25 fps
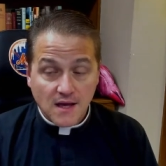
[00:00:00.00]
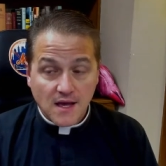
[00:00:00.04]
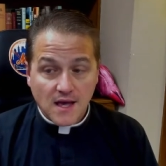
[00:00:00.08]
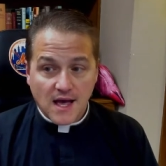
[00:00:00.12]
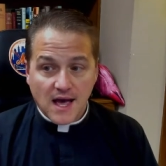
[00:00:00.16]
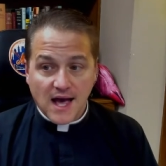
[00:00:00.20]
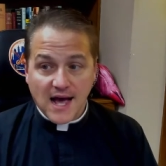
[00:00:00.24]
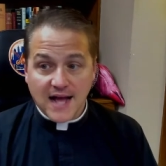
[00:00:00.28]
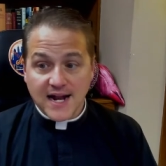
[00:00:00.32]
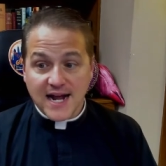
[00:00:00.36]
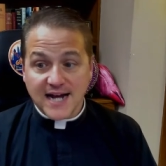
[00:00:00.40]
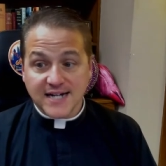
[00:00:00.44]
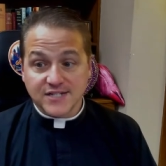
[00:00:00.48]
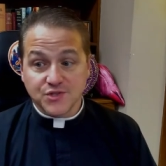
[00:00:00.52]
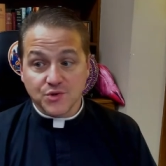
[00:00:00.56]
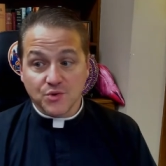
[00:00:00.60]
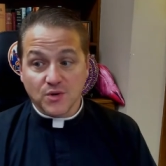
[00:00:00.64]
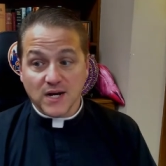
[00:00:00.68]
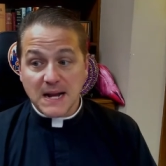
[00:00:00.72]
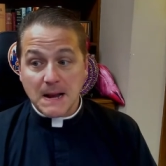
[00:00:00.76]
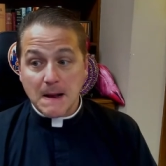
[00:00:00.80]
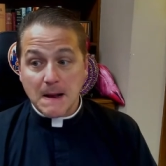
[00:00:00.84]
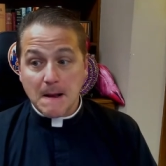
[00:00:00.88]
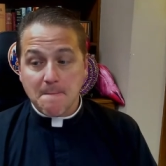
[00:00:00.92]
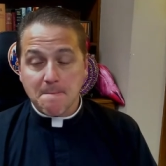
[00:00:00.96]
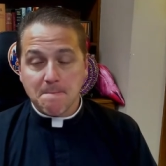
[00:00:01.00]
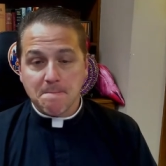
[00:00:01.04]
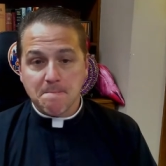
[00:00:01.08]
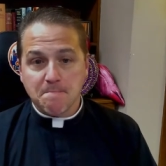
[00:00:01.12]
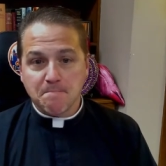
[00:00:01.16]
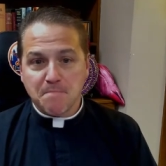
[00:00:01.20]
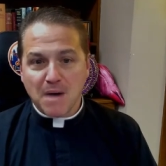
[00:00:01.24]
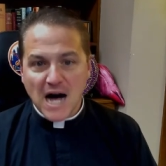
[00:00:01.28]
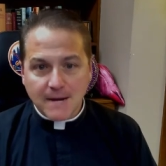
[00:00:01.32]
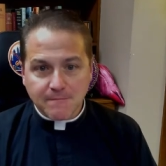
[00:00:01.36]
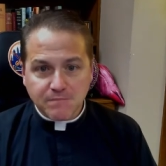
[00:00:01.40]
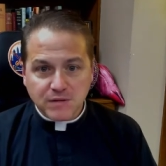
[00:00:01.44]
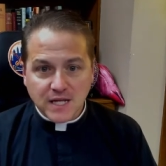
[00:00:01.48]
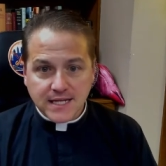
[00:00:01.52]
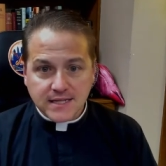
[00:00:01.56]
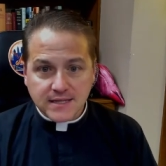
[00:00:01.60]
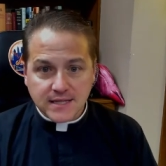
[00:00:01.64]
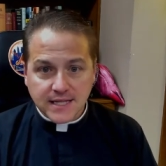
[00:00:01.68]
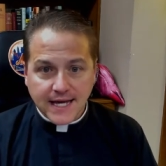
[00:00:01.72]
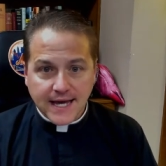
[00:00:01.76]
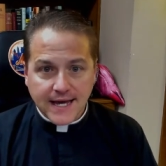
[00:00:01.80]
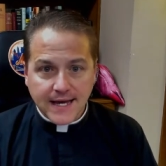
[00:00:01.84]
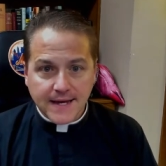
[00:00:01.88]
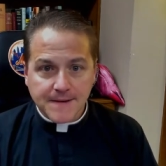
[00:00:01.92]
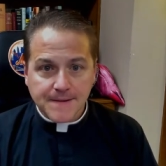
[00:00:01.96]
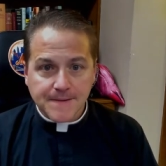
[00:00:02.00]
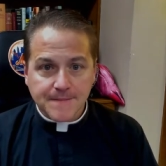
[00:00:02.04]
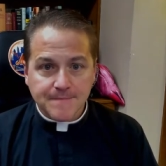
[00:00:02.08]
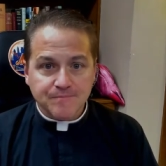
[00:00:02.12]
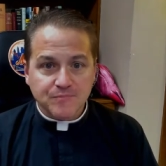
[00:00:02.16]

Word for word: And I do it publicly